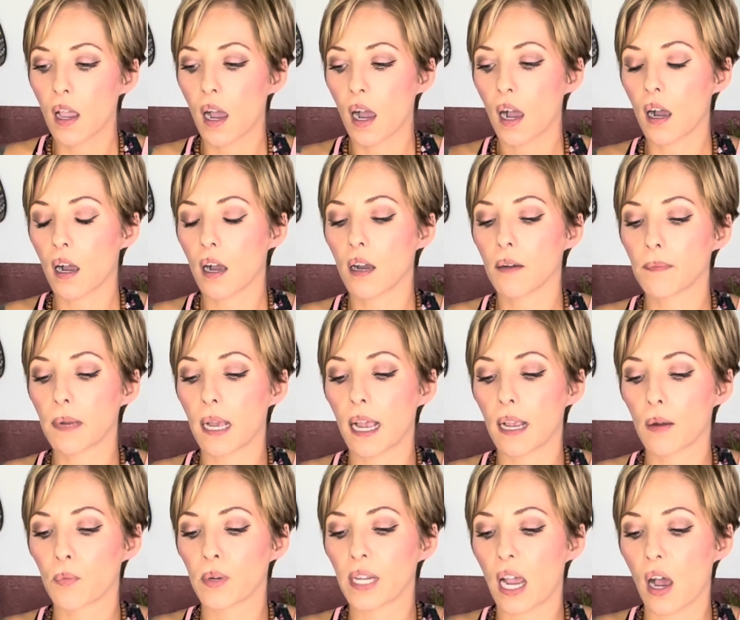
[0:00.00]

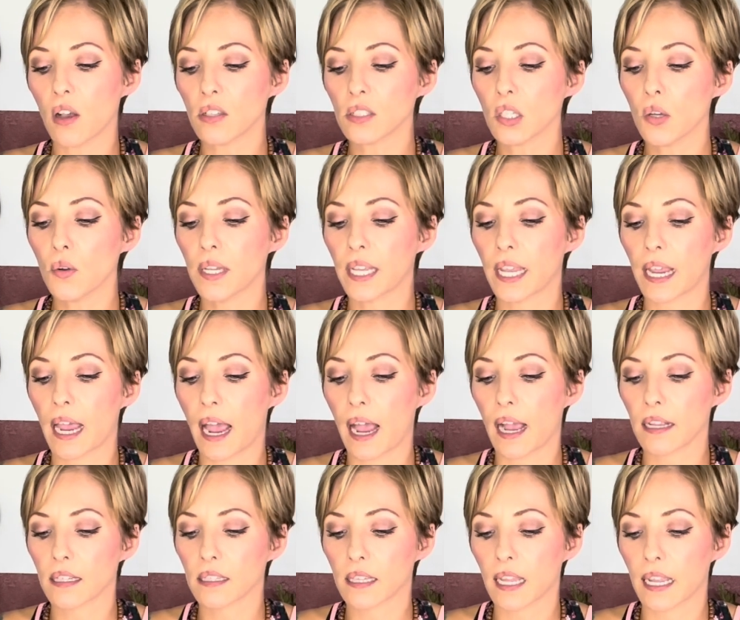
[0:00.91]
We also
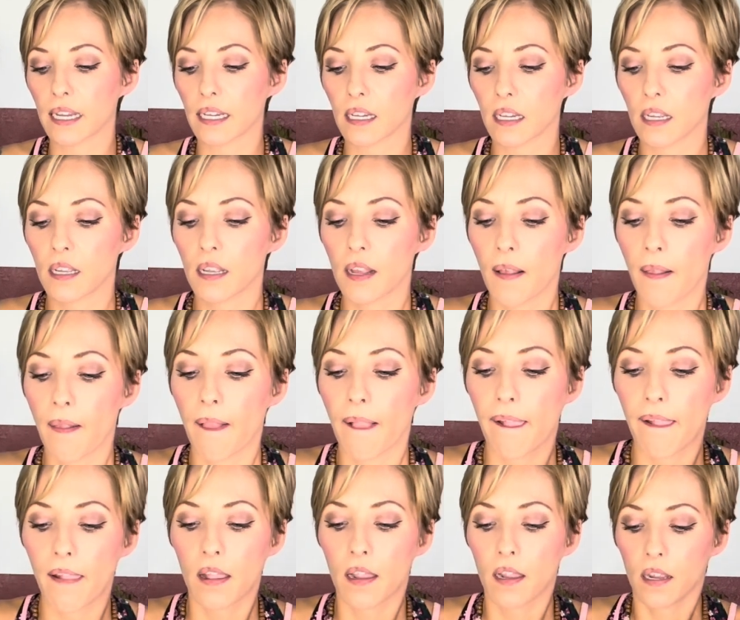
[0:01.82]
like
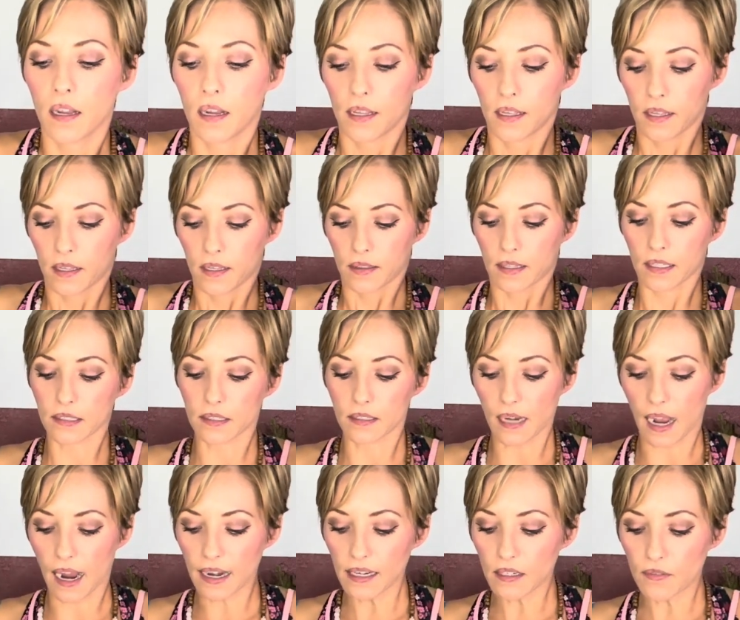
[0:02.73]
this
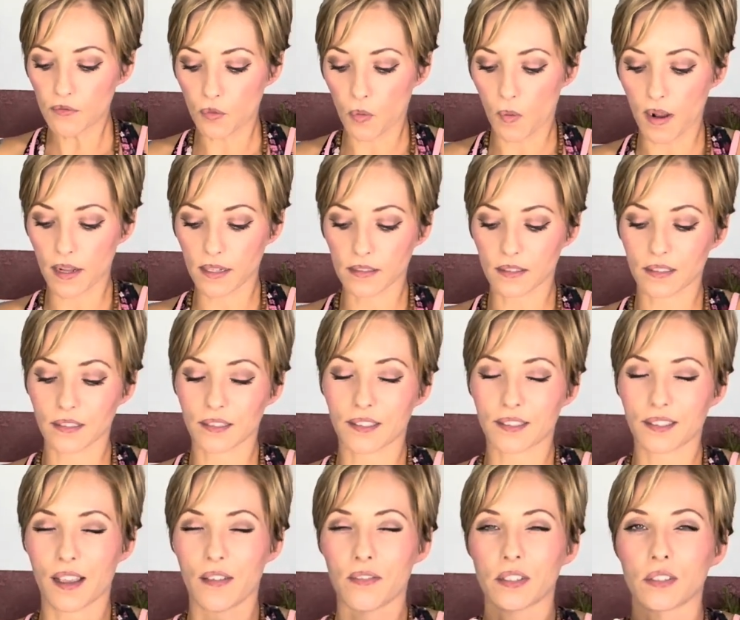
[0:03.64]
Nine of Wands and
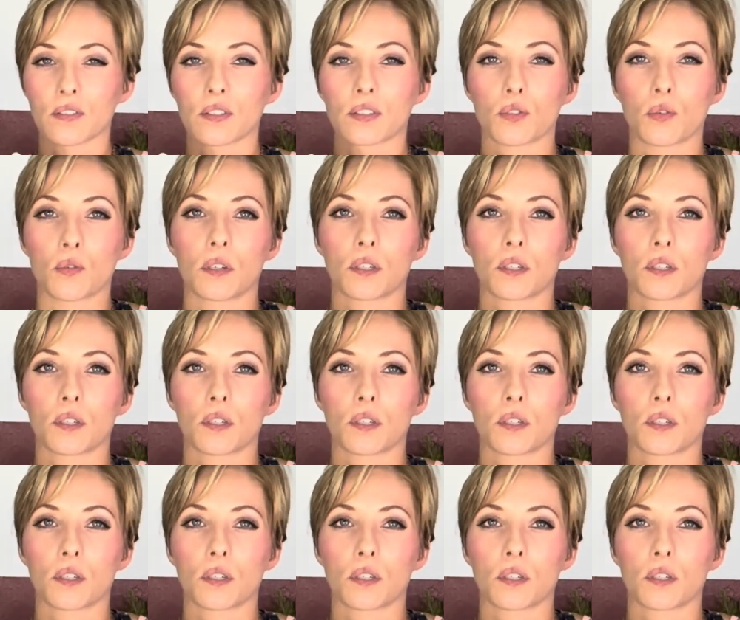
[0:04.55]
Seven of Swords